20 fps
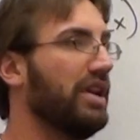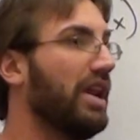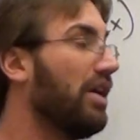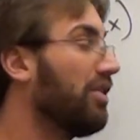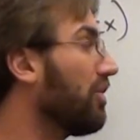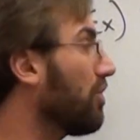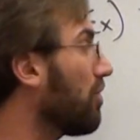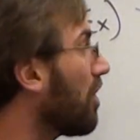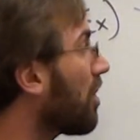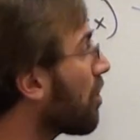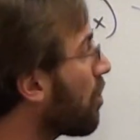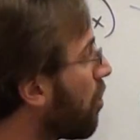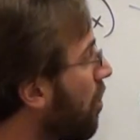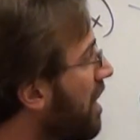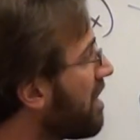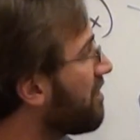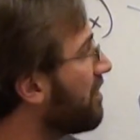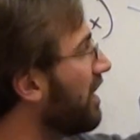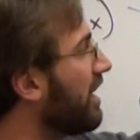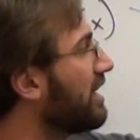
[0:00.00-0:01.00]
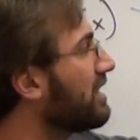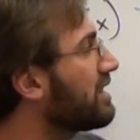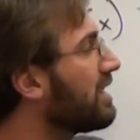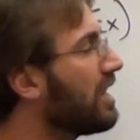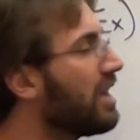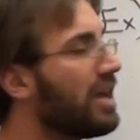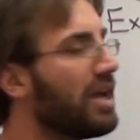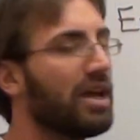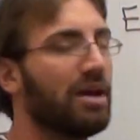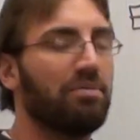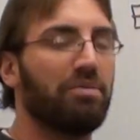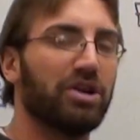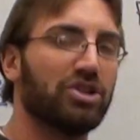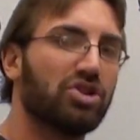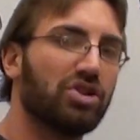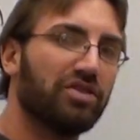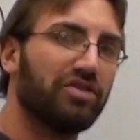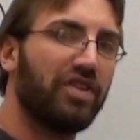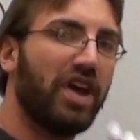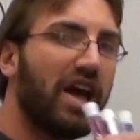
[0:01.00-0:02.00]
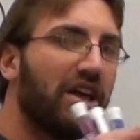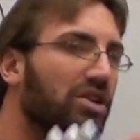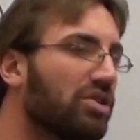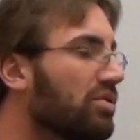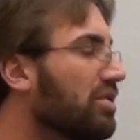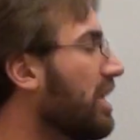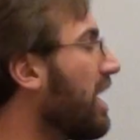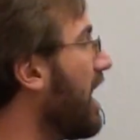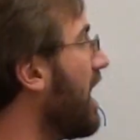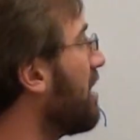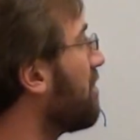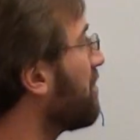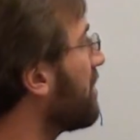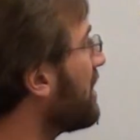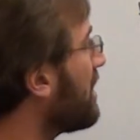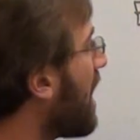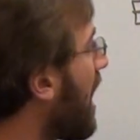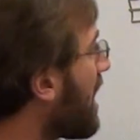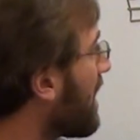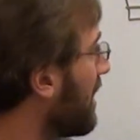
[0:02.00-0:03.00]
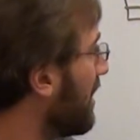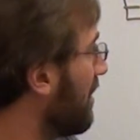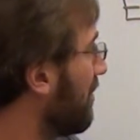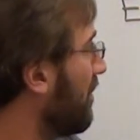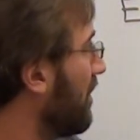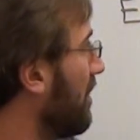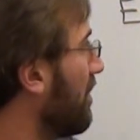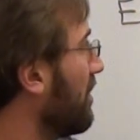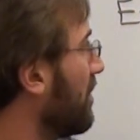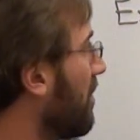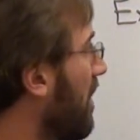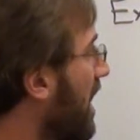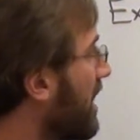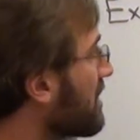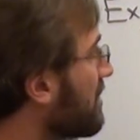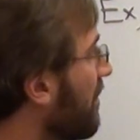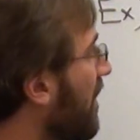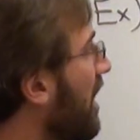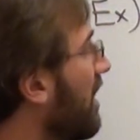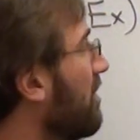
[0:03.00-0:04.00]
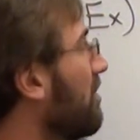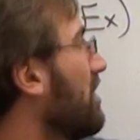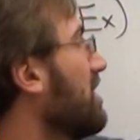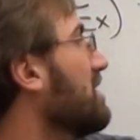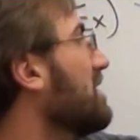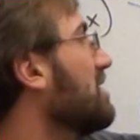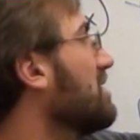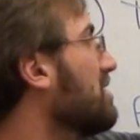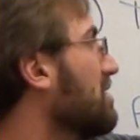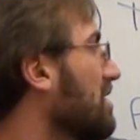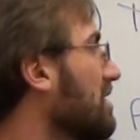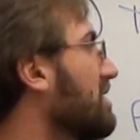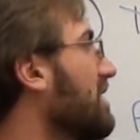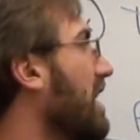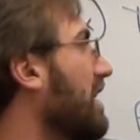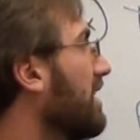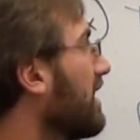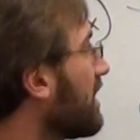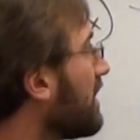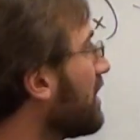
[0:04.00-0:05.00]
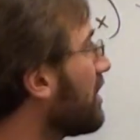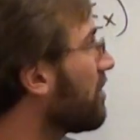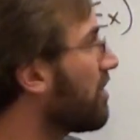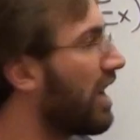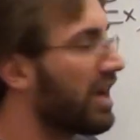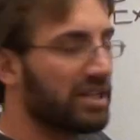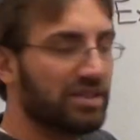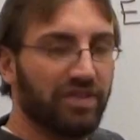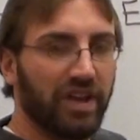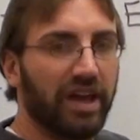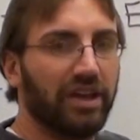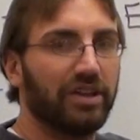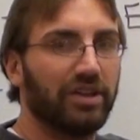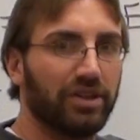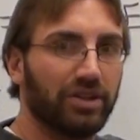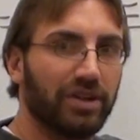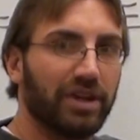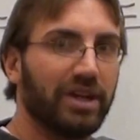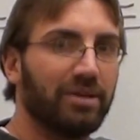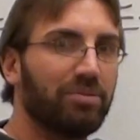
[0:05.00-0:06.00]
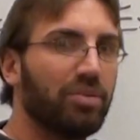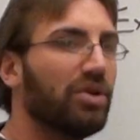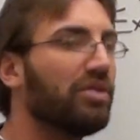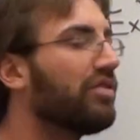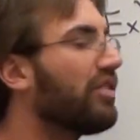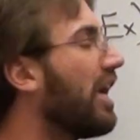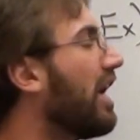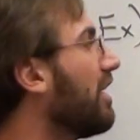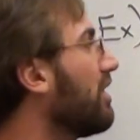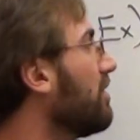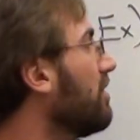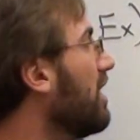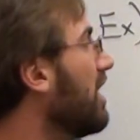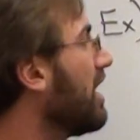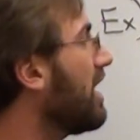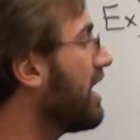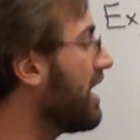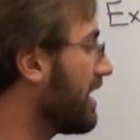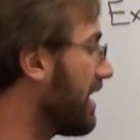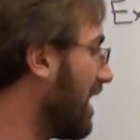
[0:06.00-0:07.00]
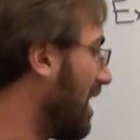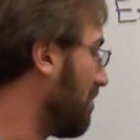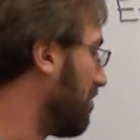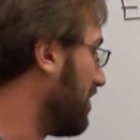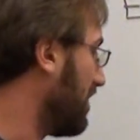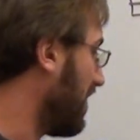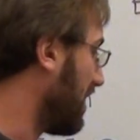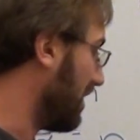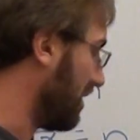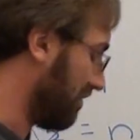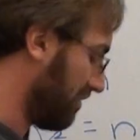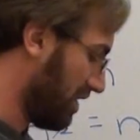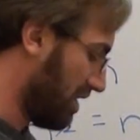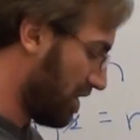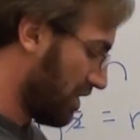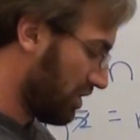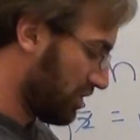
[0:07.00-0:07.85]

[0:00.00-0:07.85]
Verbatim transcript: Now they're equivalent, but your value can't be negative here. Your x value, this is technically your x value, your input value, it can't be negative.